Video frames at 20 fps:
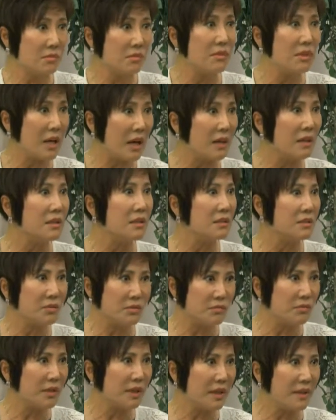
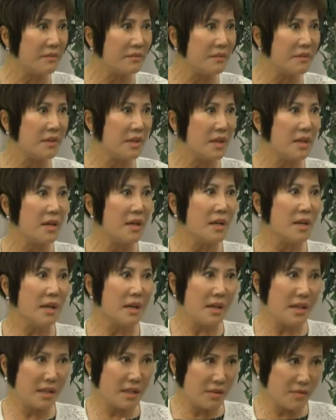knowledge, whatever,
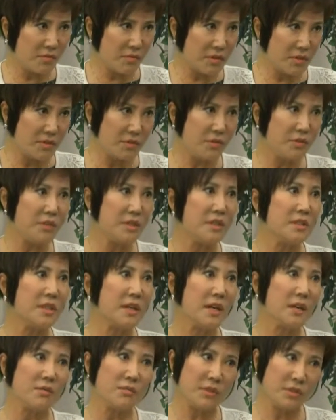and then once you
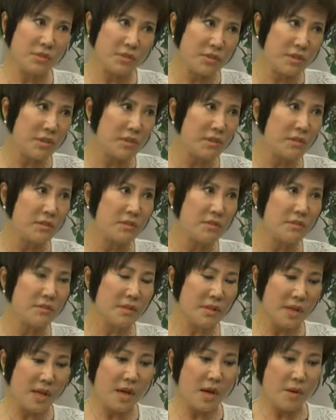decide what you're going to
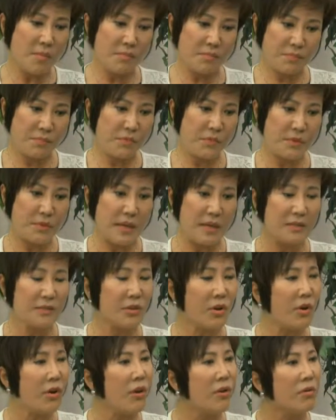do, that's
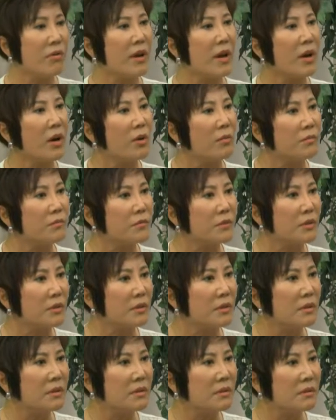all helpful.